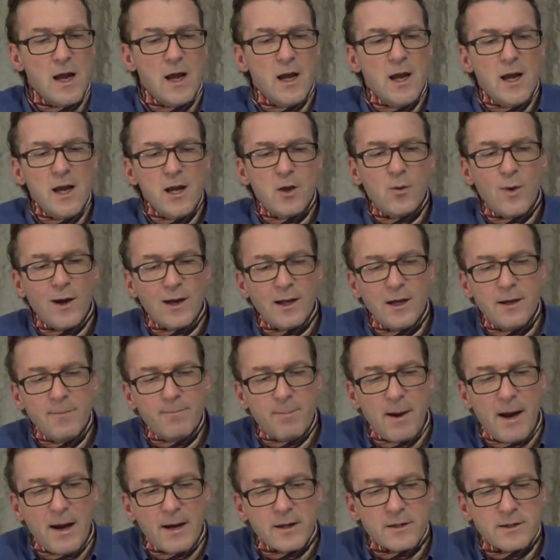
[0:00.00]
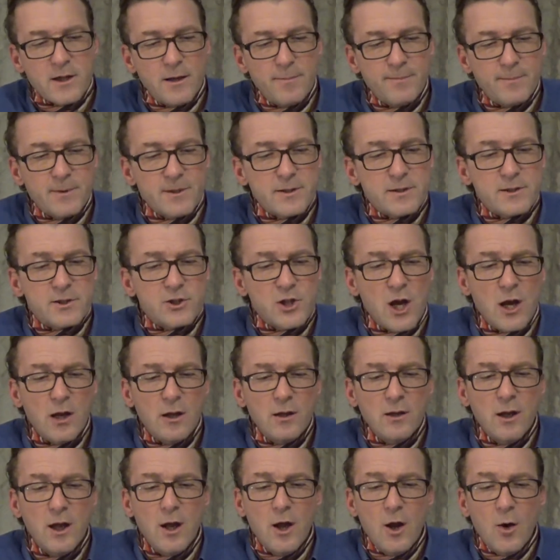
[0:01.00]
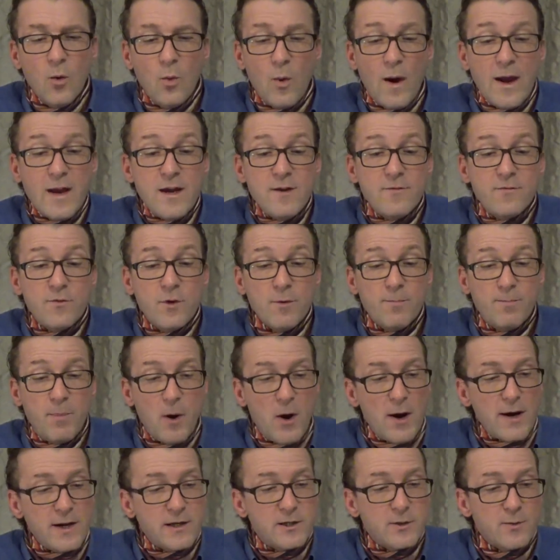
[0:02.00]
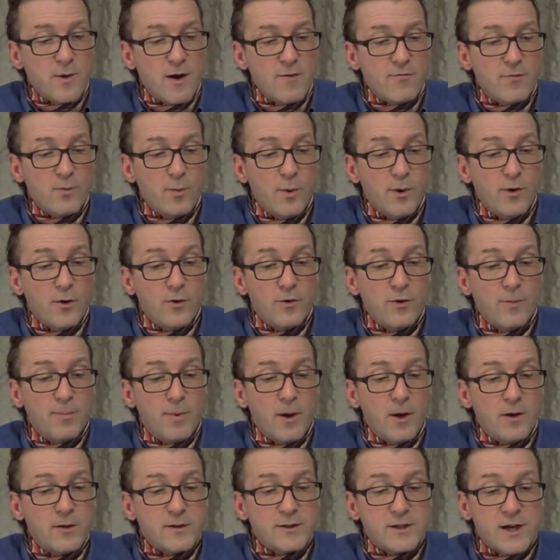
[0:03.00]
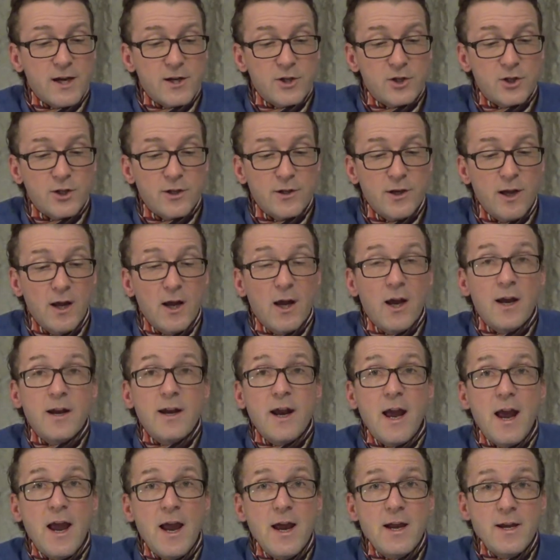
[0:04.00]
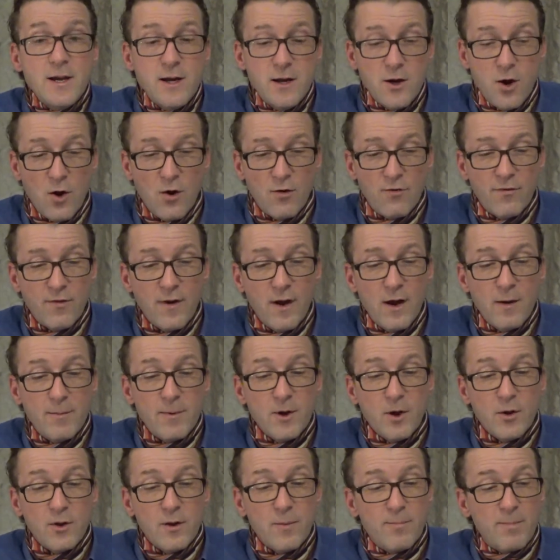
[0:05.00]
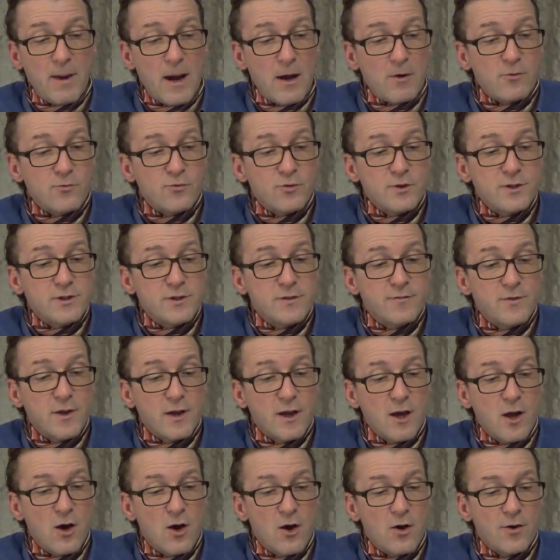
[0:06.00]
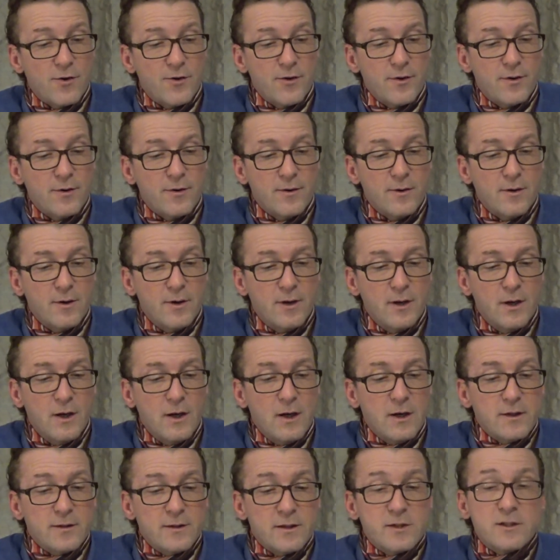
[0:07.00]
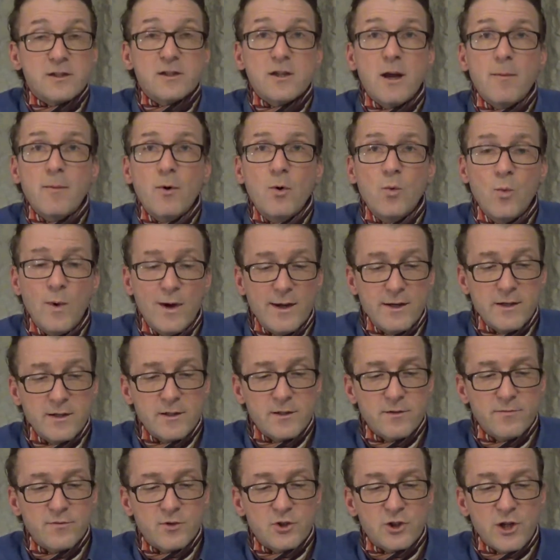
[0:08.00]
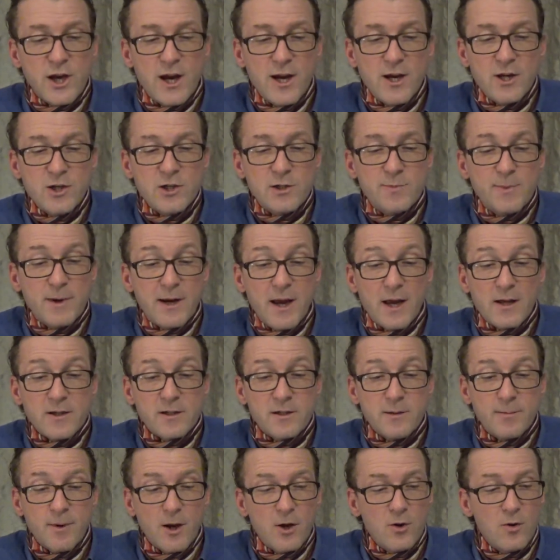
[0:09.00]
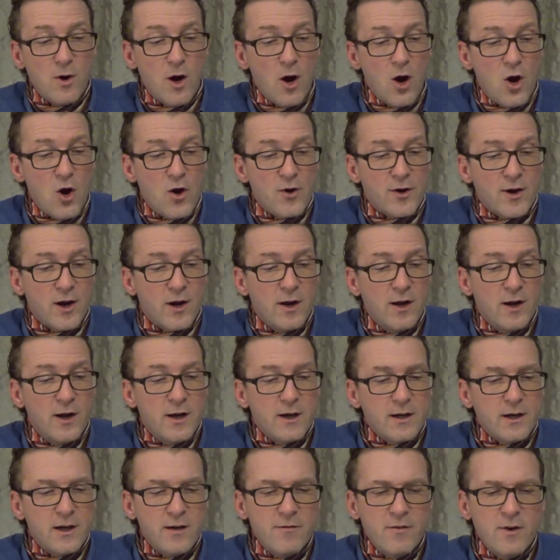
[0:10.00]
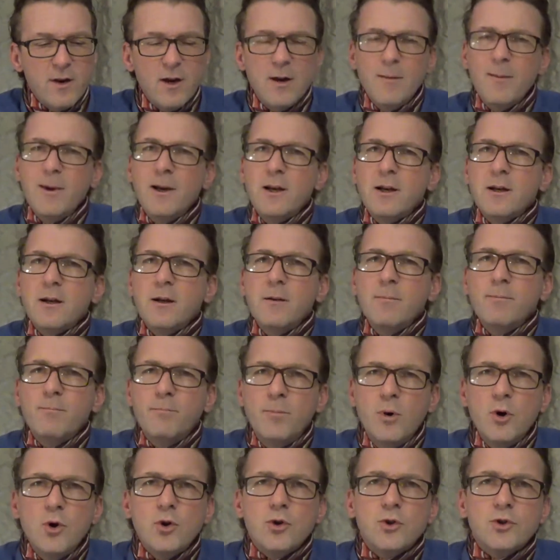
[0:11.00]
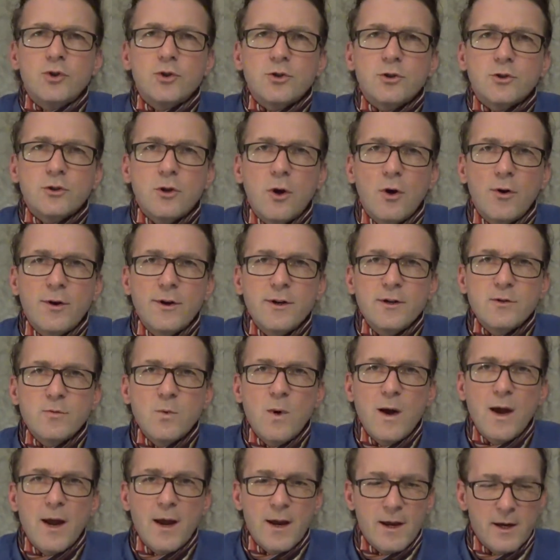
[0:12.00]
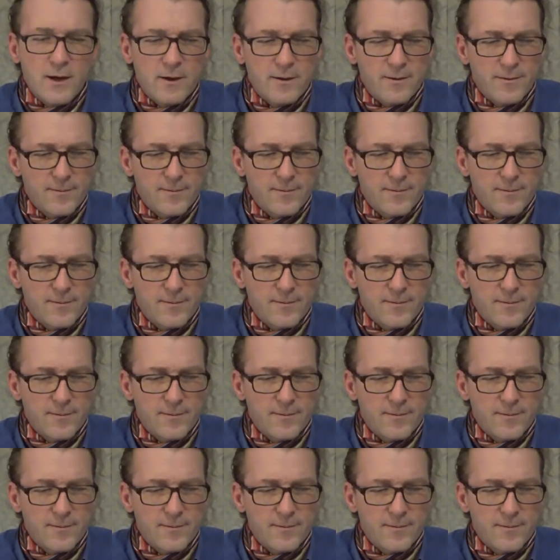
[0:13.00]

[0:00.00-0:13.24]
He quickly packed up his shell, waved goodbye to everyone on the plantation, and headed off beyond the boundaries of the garden. The summer winds of change began to blow harder, giving him a little push on his way.